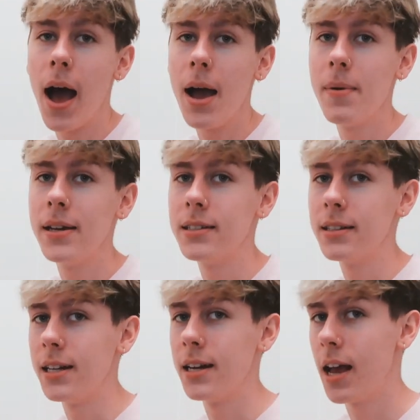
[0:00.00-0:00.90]
I
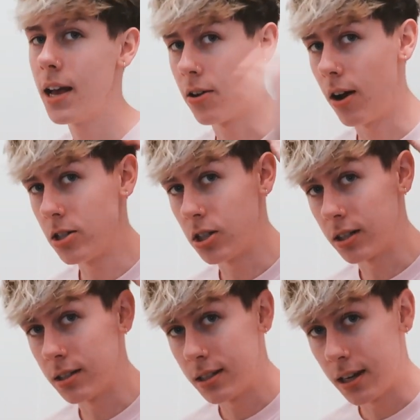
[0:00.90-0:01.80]
basically need a haircut as you
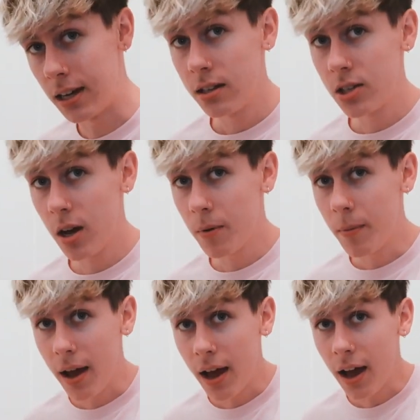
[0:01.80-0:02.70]
can see. The top of
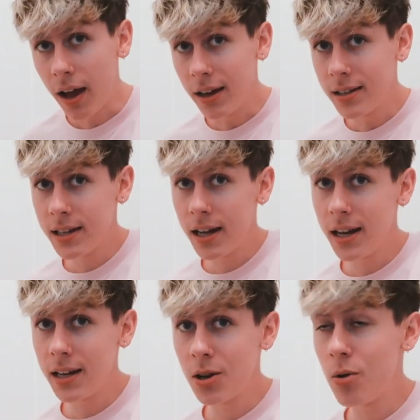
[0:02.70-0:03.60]
my hair is
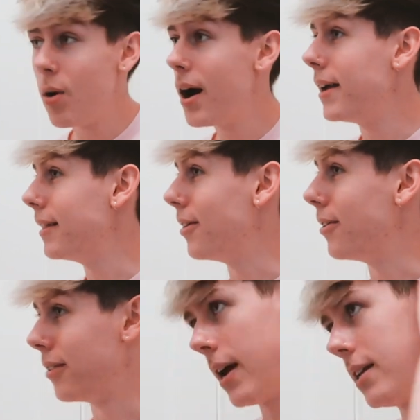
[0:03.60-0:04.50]
getting quite long.